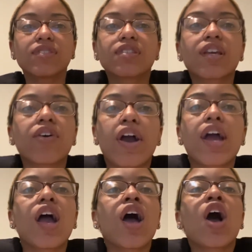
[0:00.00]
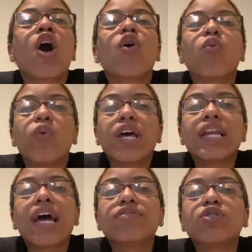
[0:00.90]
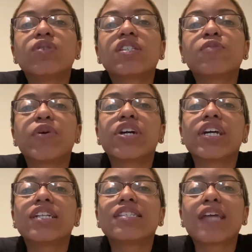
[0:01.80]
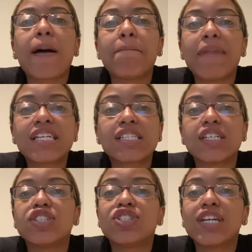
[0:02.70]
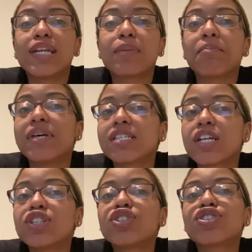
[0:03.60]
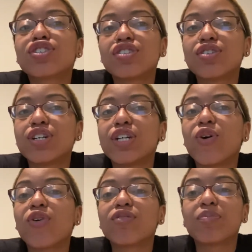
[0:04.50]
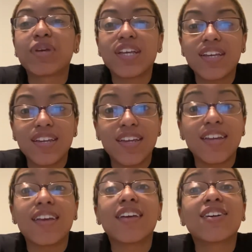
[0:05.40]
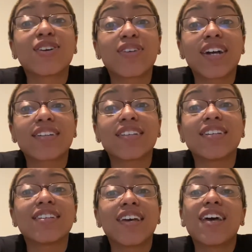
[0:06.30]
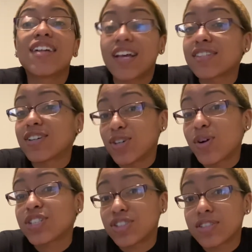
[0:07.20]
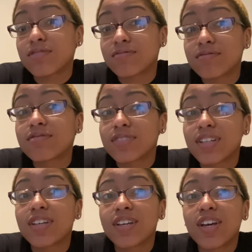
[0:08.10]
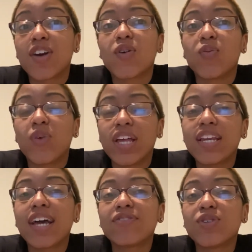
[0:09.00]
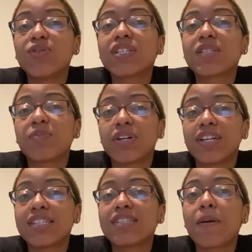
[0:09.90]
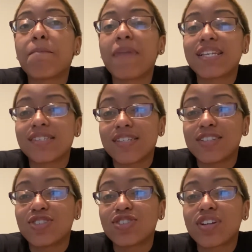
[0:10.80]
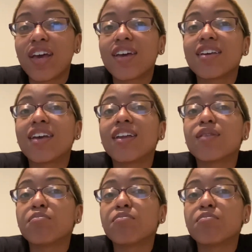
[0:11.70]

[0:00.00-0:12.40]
Okay. When have you experienced a message getting misunderstood or repeated incorrectly? That's a good question. When have you experienced a message getting